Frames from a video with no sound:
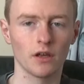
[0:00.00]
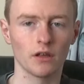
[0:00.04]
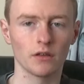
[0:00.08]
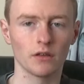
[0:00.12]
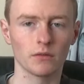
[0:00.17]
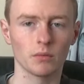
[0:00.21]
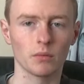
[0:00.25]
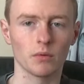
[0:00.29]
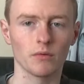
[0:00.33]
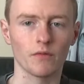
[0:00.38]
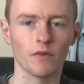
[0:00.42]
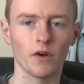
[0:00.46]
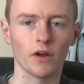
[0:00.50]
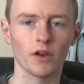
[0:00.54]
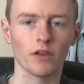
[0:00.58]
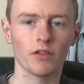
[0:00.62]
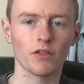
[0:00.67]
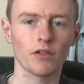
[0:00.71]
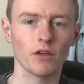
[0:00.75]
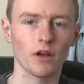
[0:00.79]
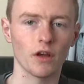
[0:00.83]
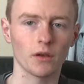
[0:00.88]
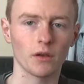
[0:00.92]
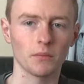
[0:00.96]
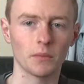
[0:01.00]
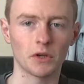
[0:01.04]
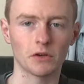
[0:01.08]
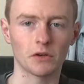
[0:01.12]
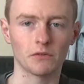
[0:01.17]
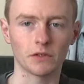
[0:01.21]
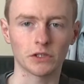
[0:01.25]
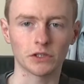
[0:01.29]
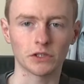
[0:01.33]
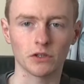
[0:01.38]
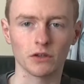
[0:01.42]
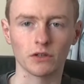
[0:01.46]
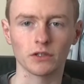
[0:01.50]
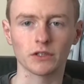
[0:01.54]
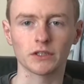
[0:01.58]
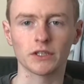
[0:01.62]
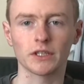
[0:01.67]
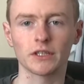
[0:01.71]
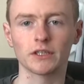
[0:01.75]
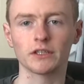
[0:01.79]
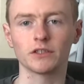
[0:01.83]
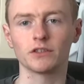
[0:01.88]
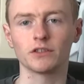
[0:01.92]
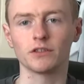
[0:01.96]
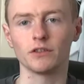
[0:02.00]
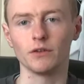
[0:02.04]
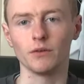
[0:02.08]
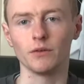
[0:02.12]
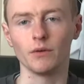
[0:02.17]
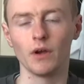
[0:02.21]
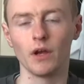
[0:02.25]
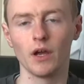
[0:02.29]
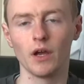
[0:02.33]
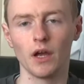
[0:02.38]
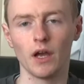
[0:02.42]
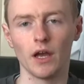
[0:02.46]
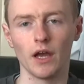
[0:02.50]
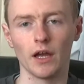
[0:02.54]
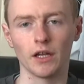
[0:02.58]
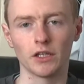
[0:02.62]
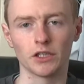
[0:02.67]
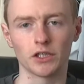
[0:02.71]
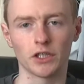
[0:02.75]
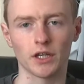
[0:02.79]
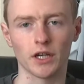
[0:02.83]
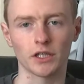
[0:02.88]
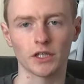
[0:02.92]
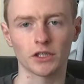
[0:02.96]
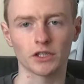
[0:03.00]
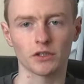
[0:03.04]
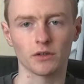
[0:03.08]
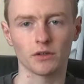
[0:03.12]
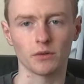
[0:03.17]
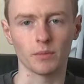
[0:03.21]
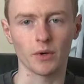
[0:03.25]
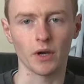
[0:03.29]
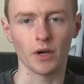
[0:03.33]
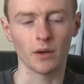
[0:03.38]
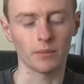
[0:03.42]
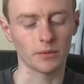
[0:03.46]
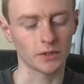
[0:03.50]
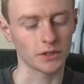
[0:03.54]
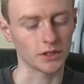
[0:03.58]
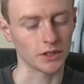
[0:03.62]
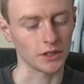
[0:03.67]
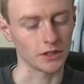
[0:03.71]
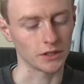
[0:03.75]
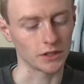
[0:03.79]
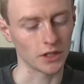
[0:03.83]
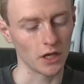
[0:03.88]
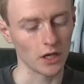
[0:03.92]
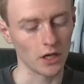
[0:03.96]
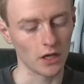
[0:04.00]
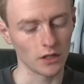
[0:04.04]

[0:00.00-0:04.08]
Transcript: to provide a certain amount of its content to educational purposes.